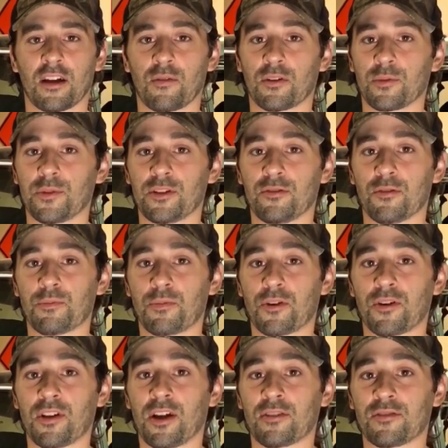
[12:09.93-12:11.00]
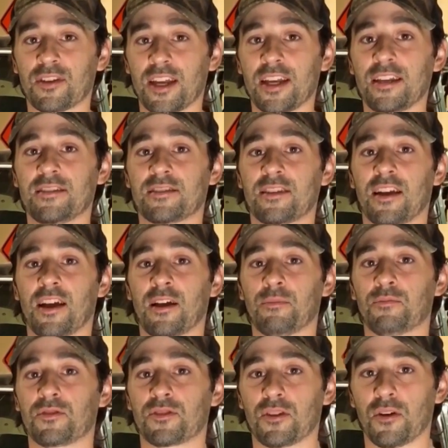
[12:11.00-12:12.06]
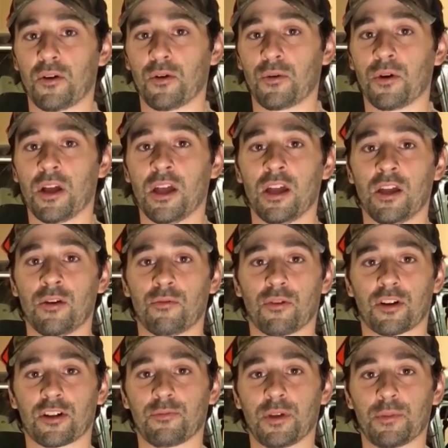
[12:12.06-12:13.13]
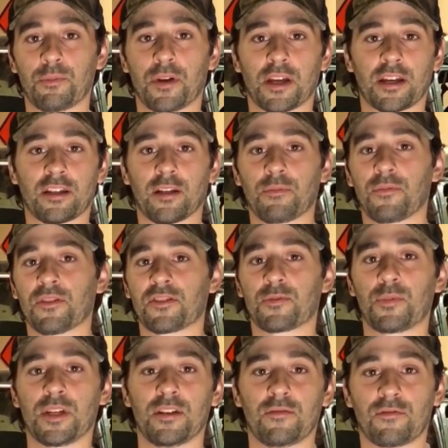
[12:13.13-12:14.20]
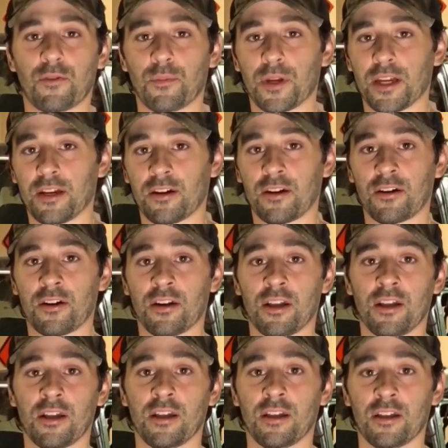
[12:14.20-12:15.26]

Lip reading: I wanna be doing burnouts ASAP, so we're gonna be picking up the speed from here.